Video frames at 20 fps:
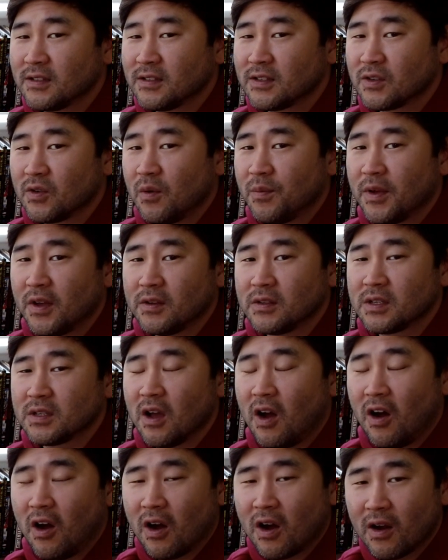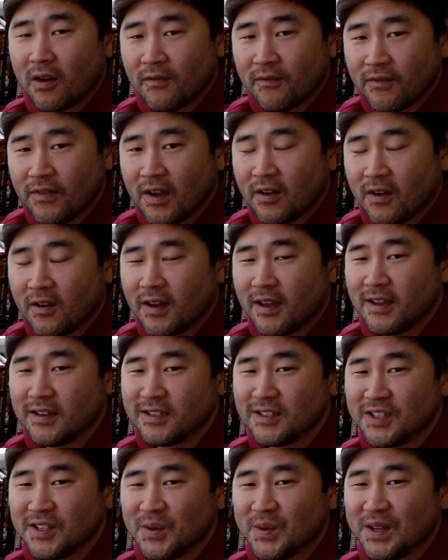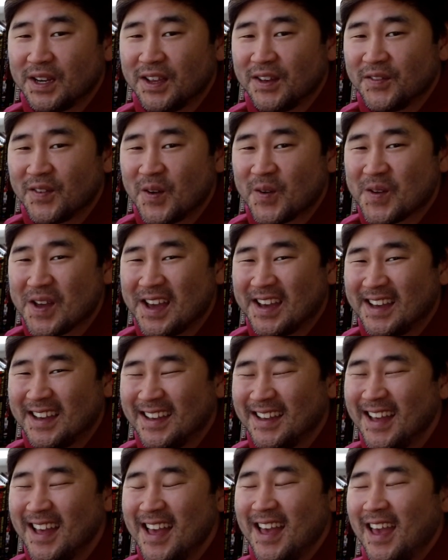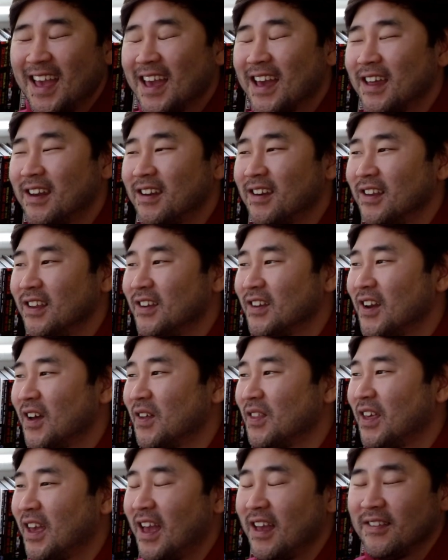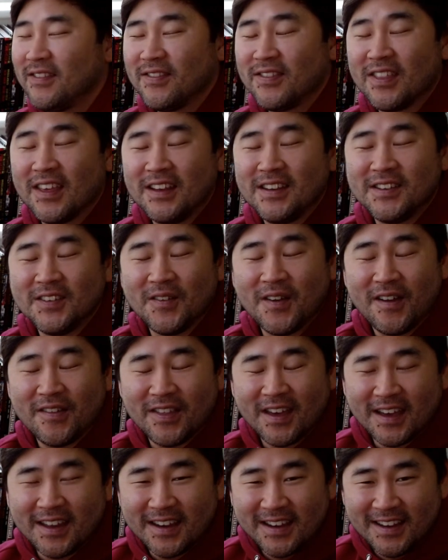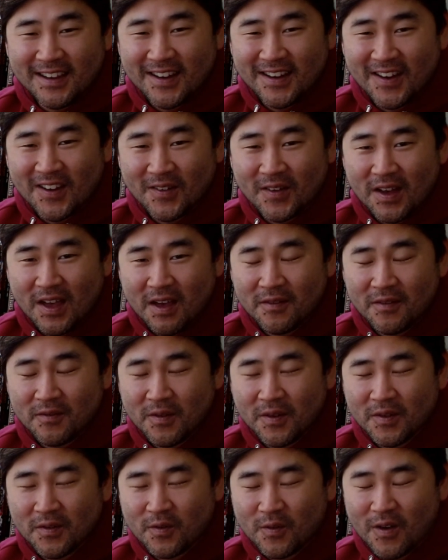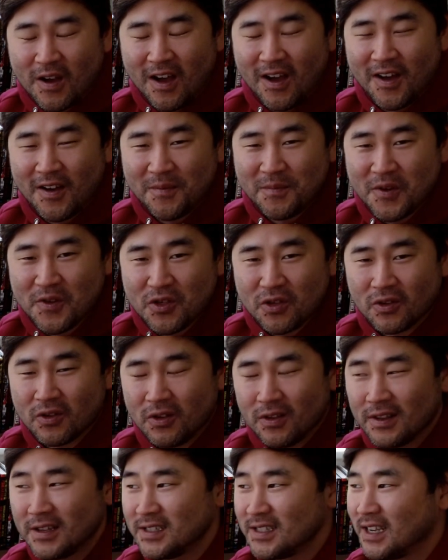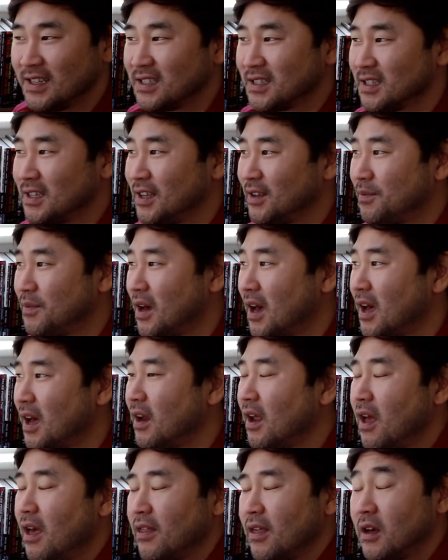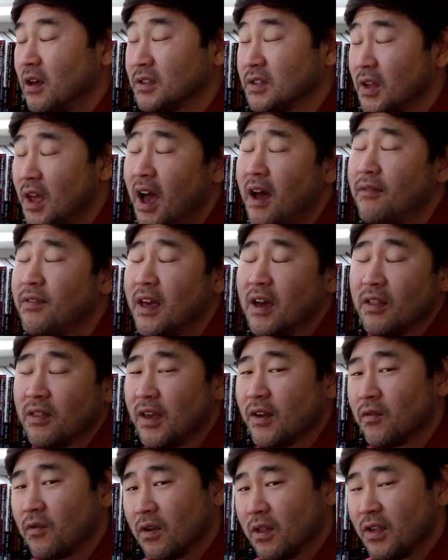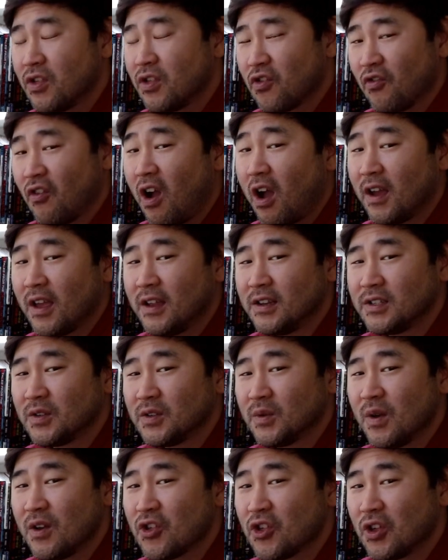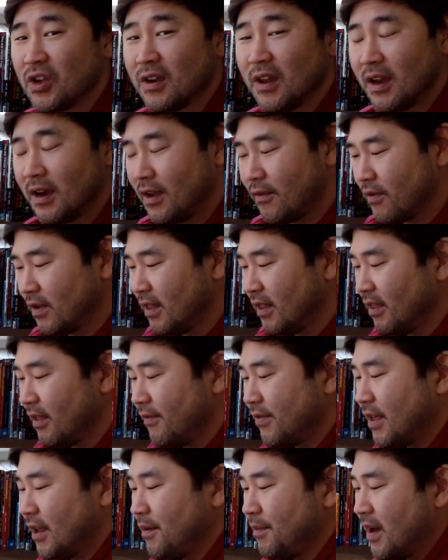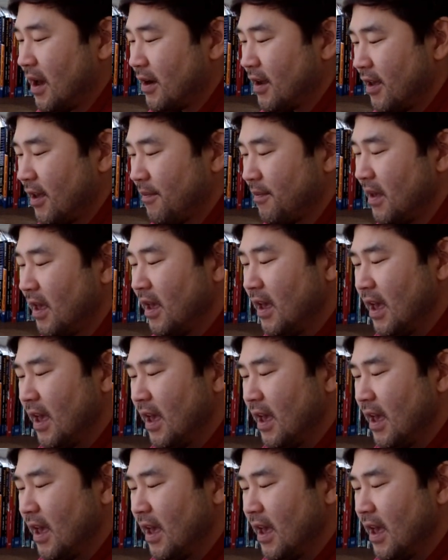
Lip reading: Scorpios are very intuitive, okay? And, you know, they do have that, you know, raw emotional intensity, but they also have that, like, really strong intuition, and I really love that about him.